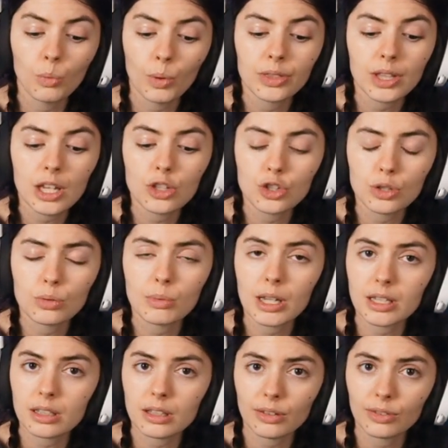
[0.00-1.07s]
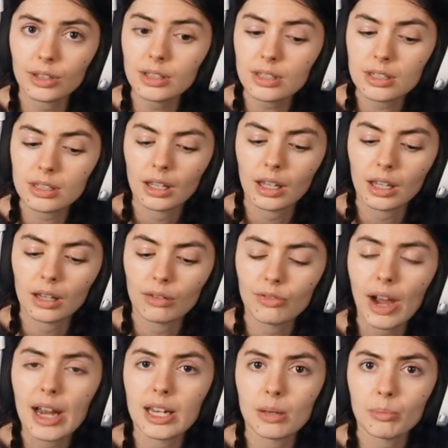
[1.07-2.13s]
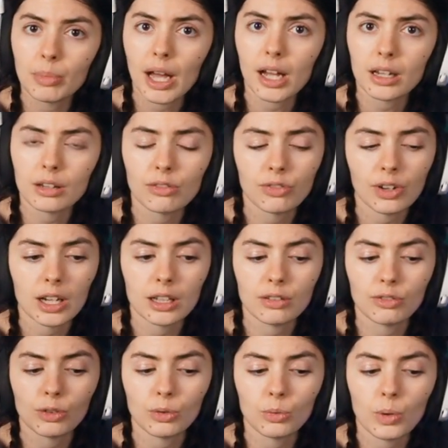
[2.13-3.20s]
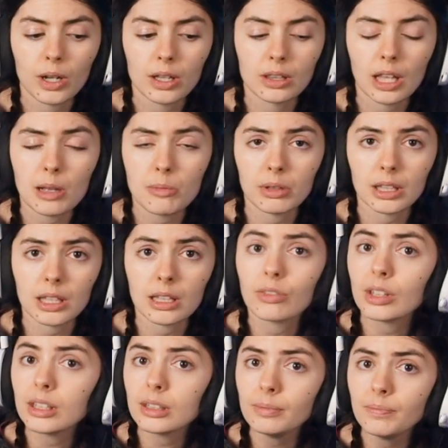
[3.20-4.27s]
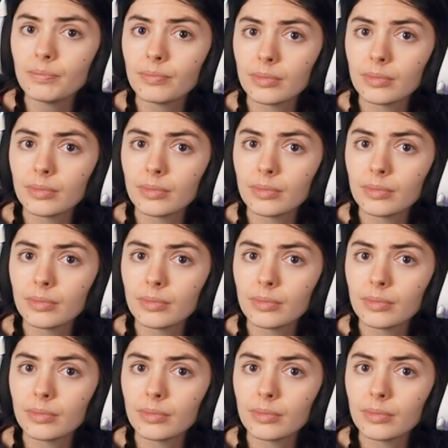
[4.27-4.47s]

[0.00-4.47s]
what they do makes a difference and fighting back and fighting for what they believe in